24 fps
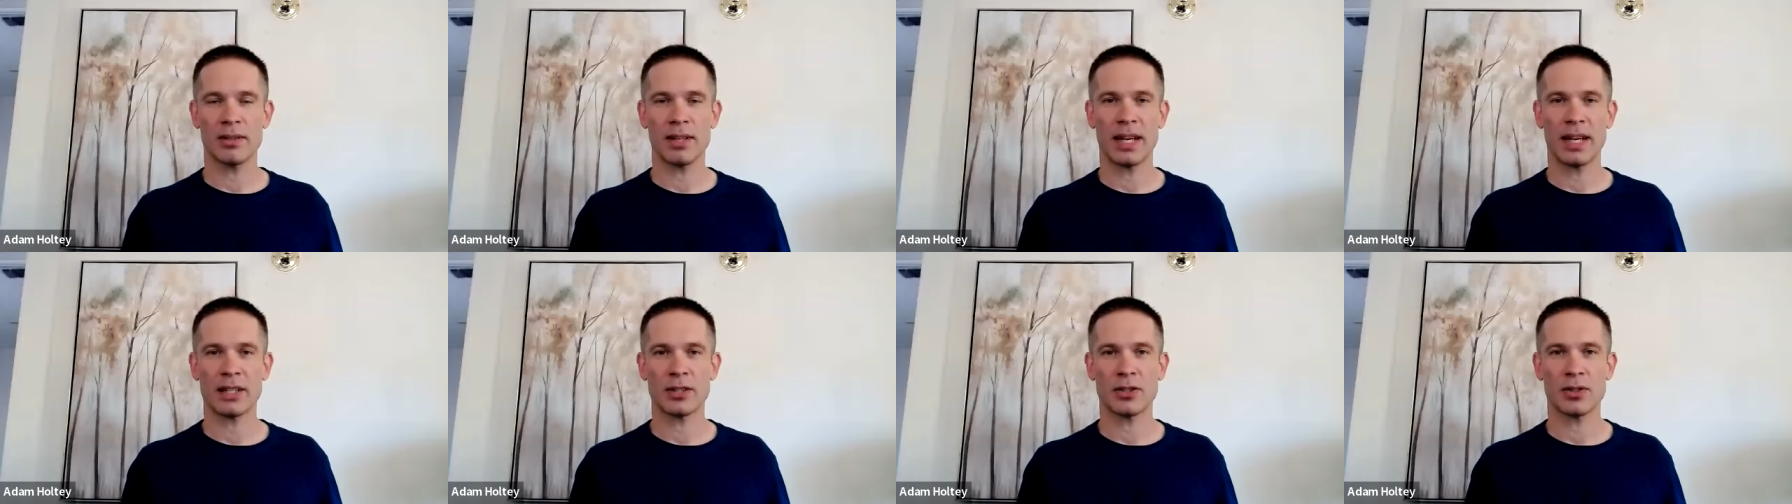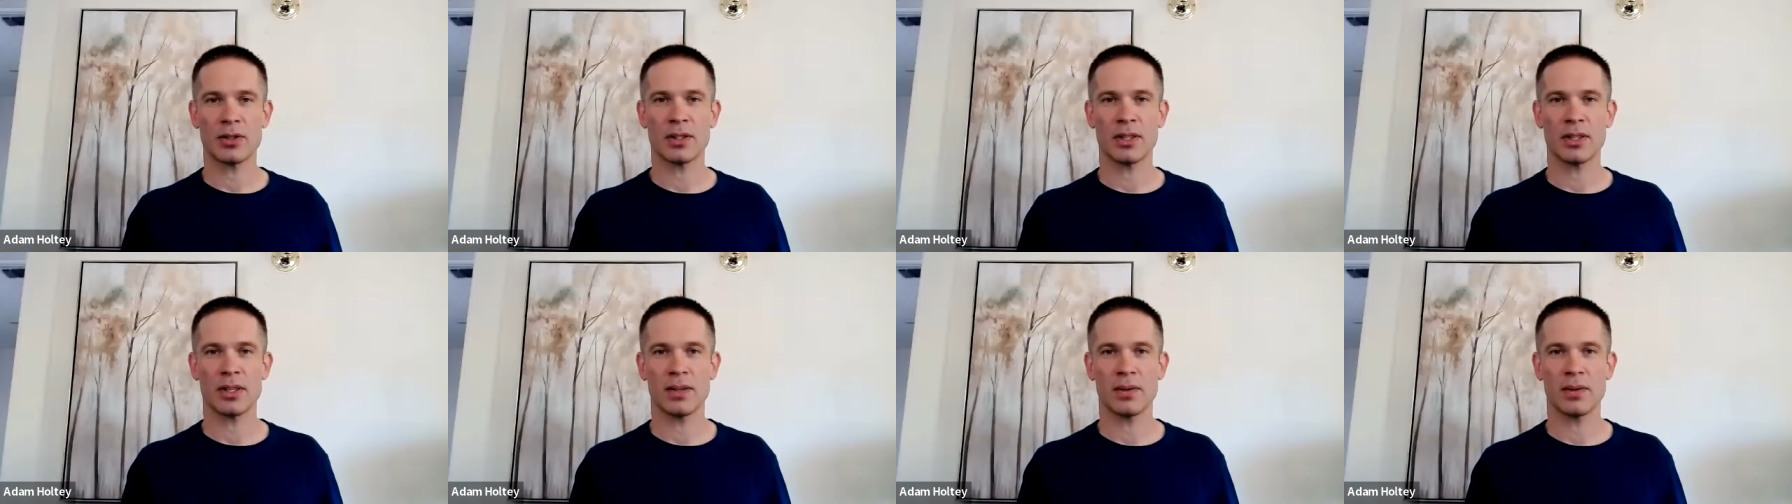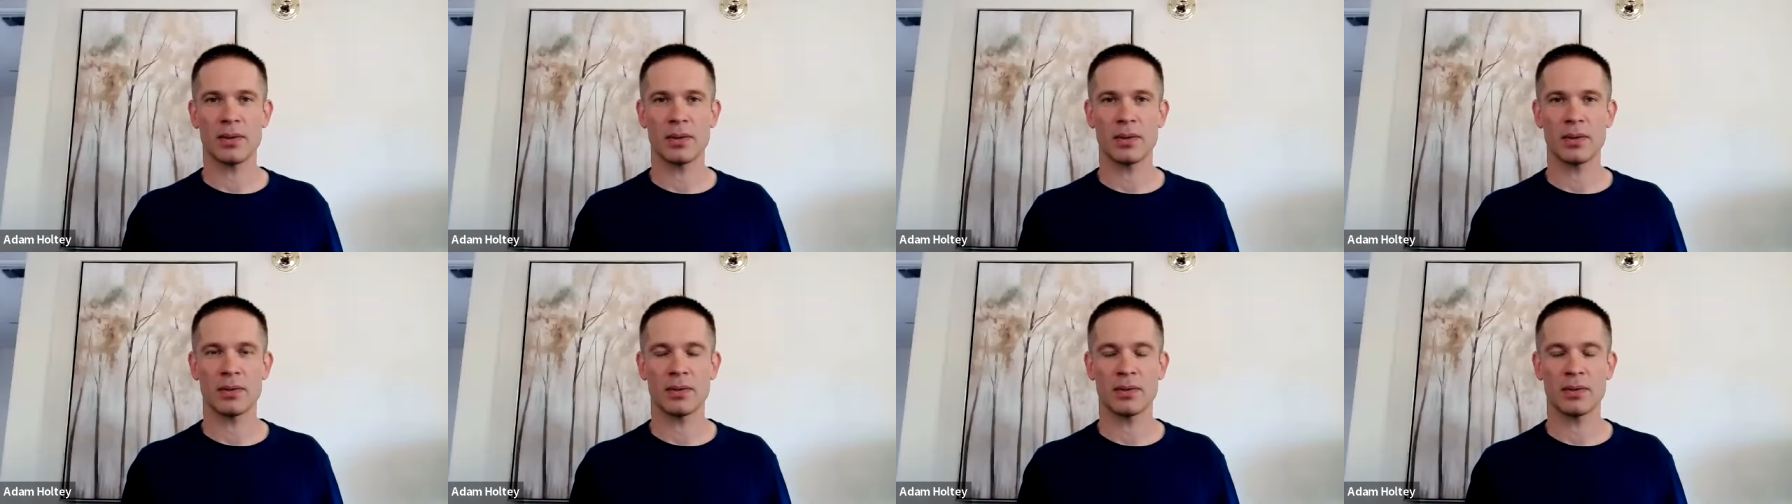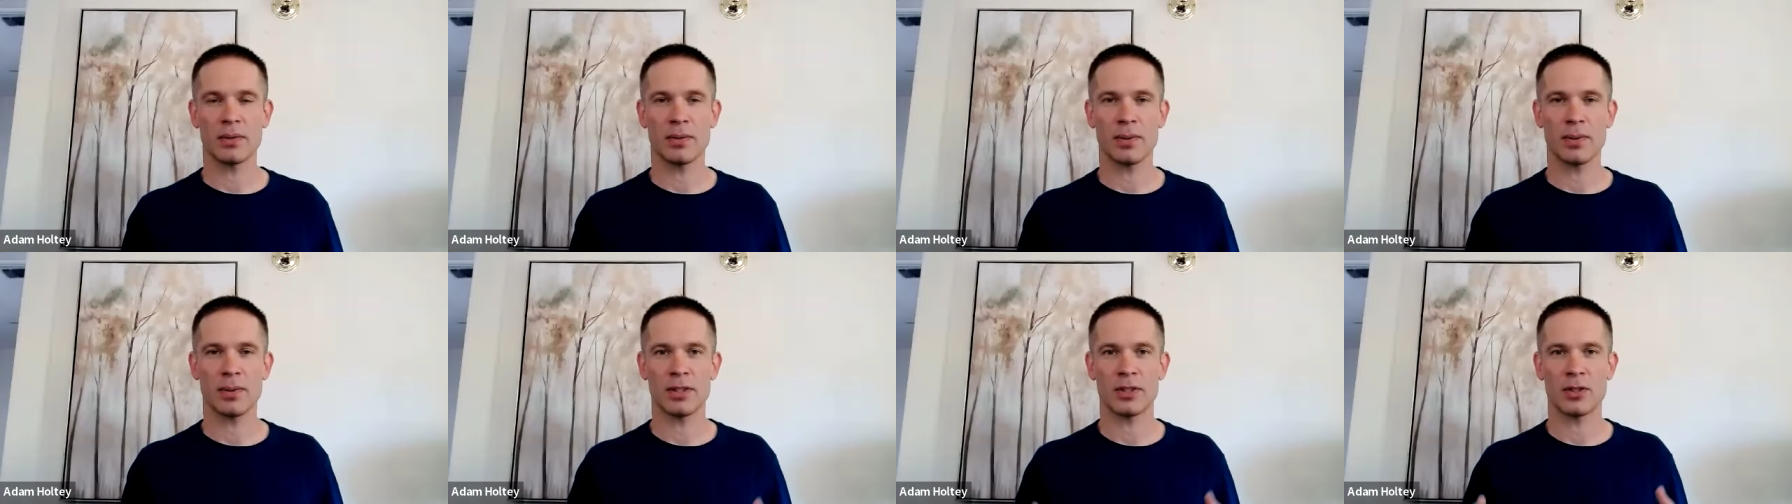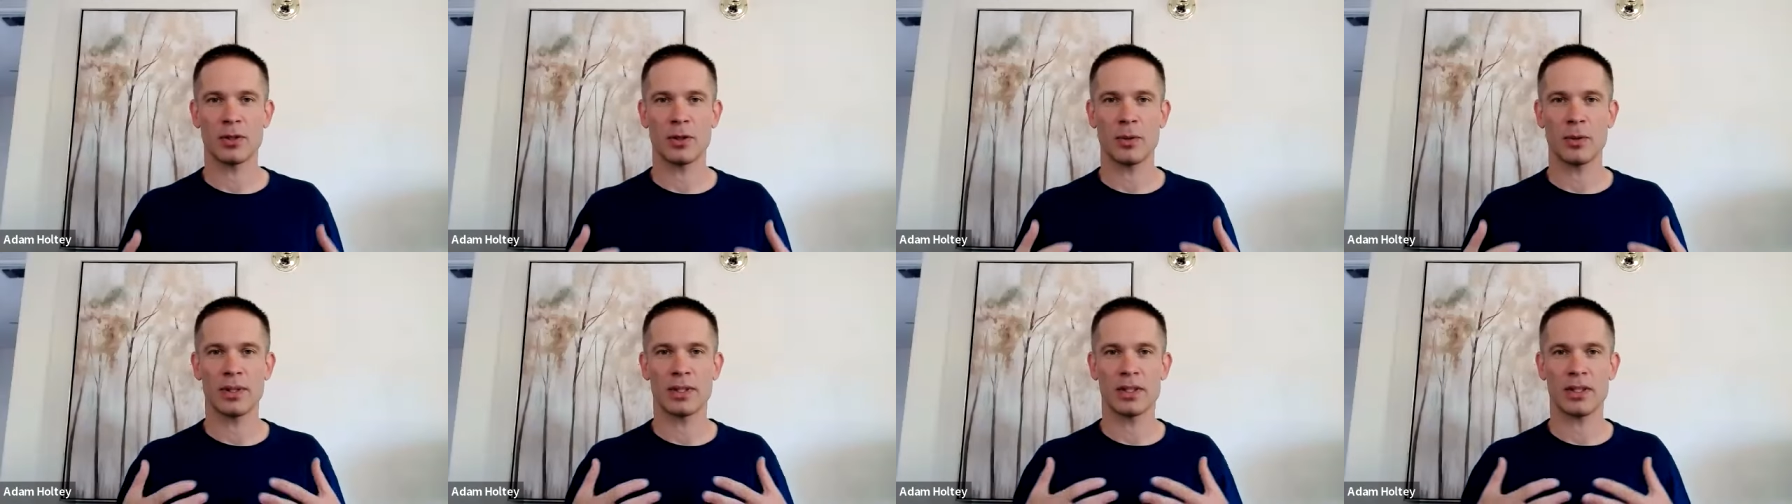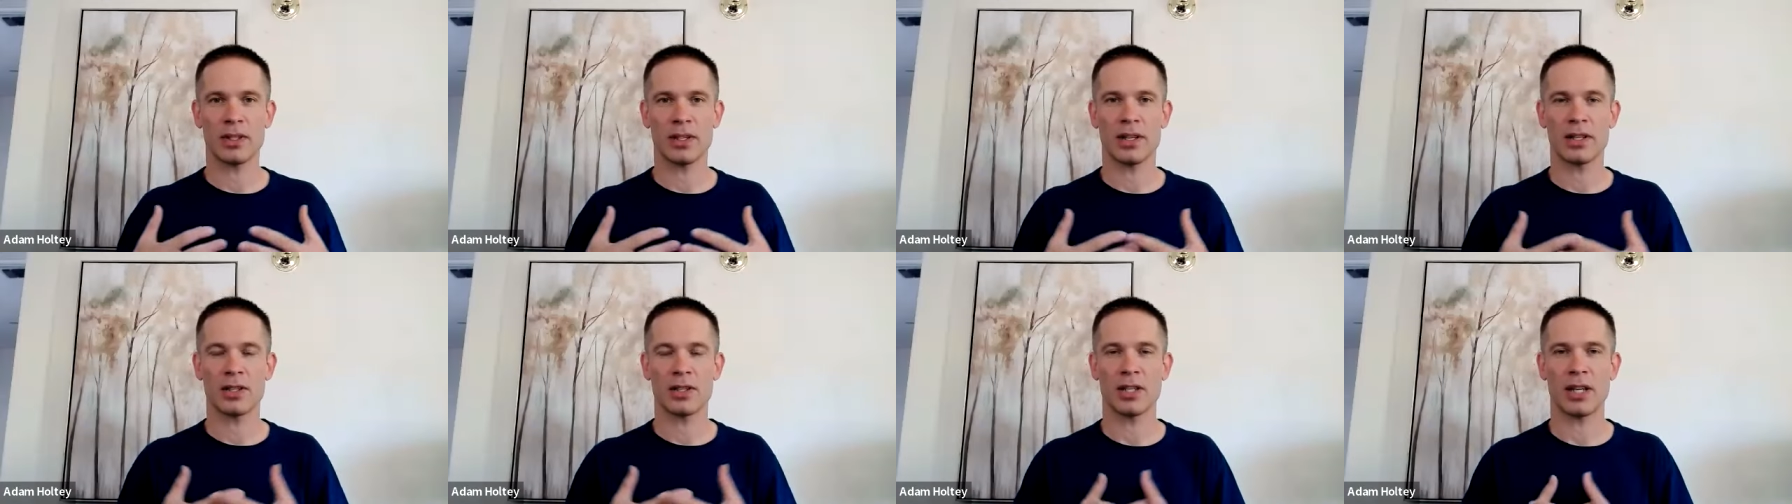naturally you would assume
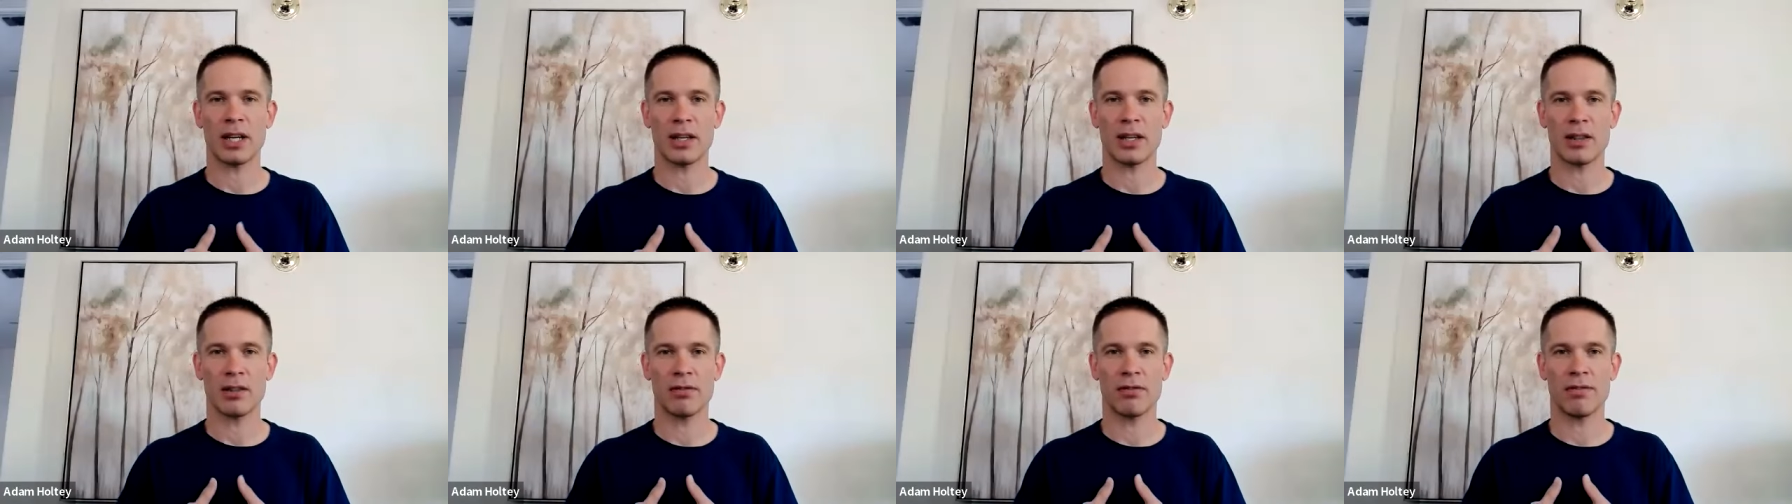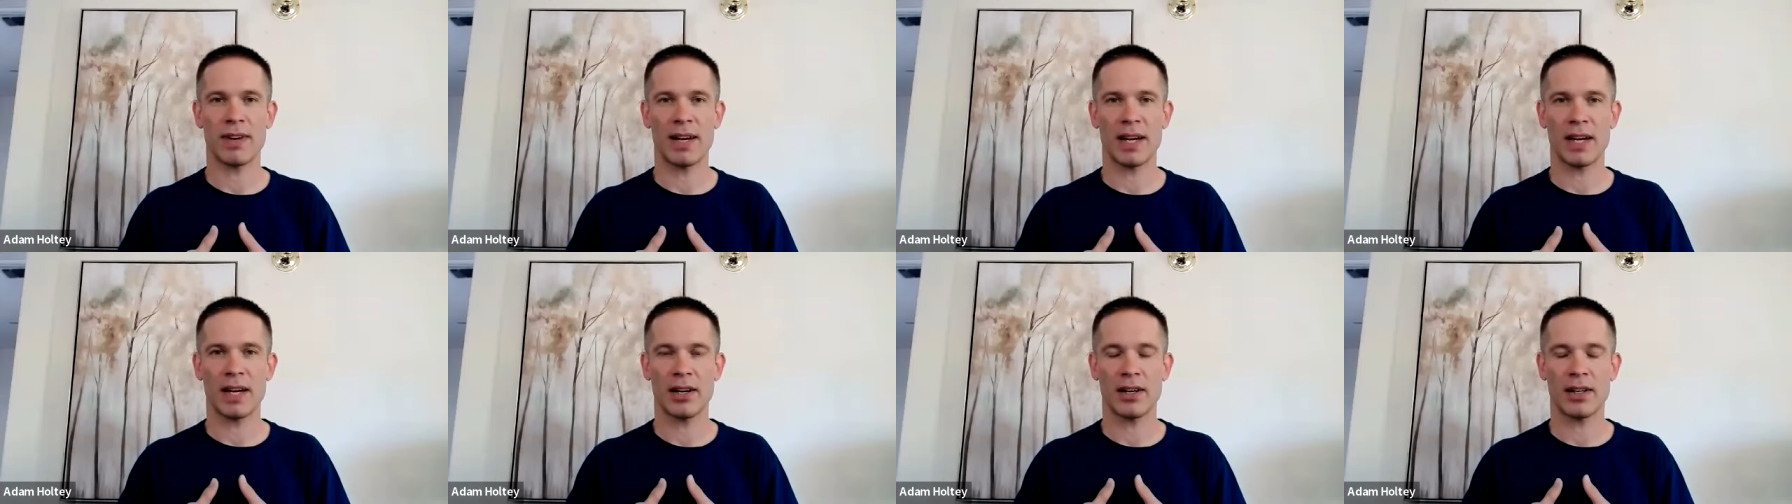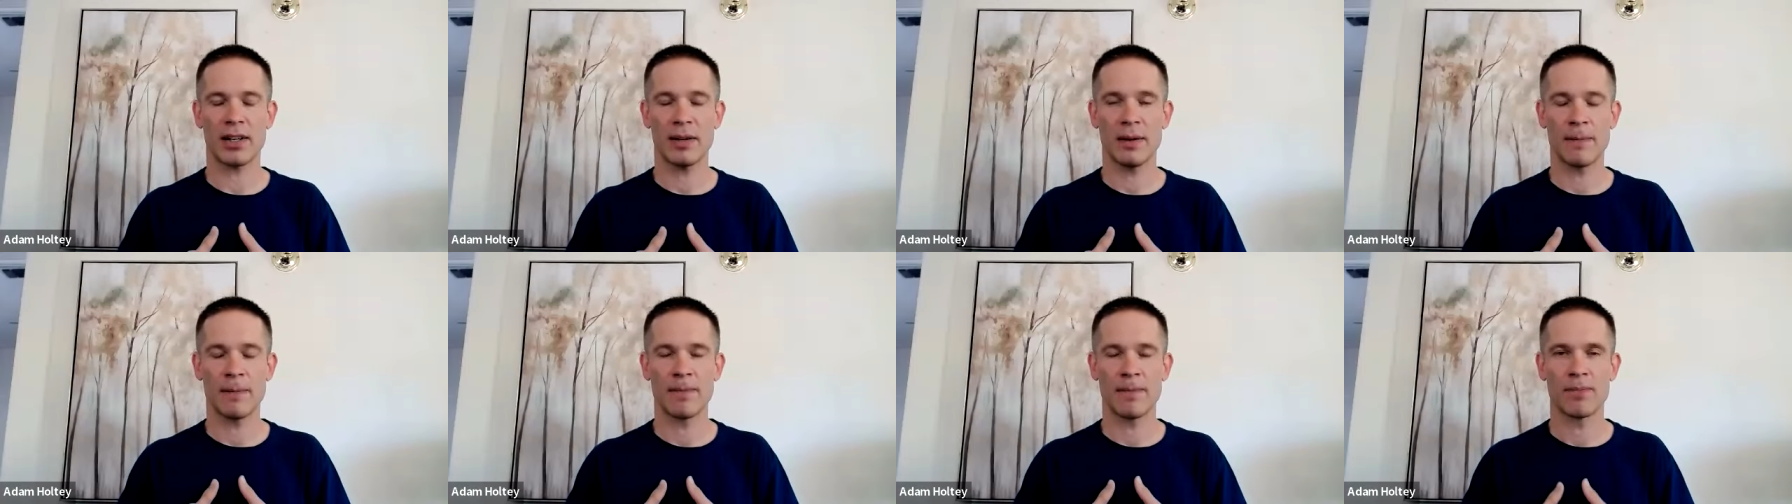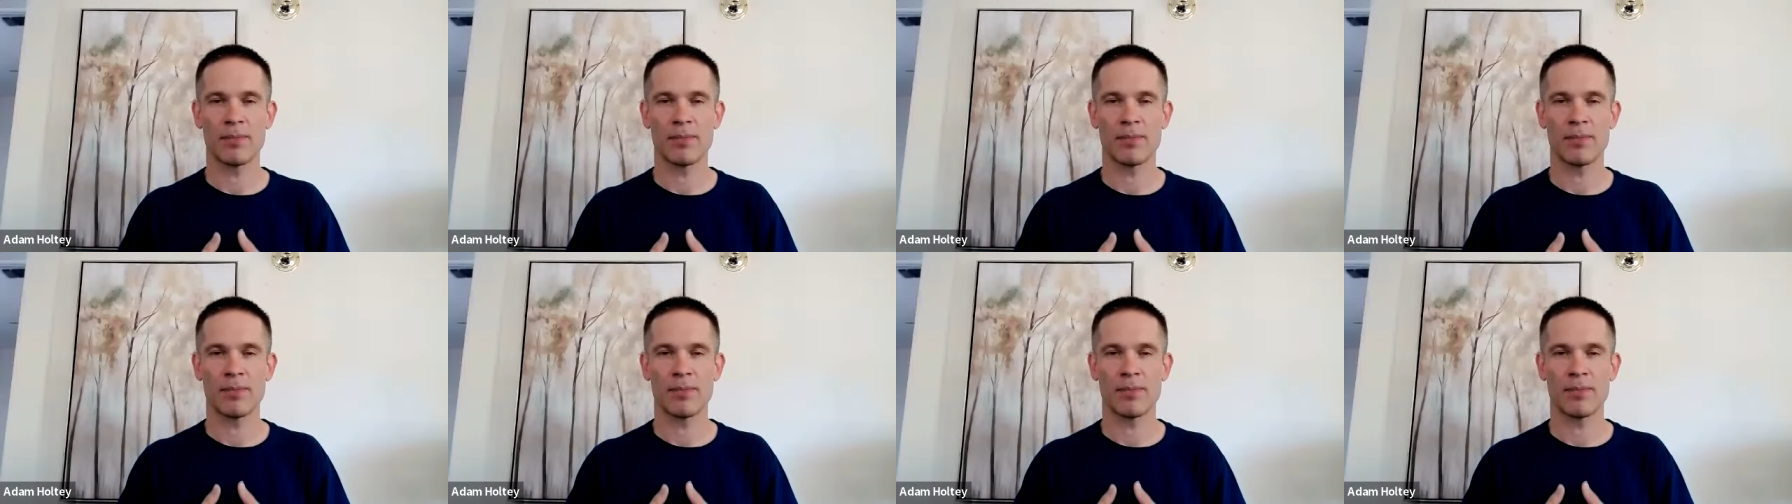it's going to check the fire.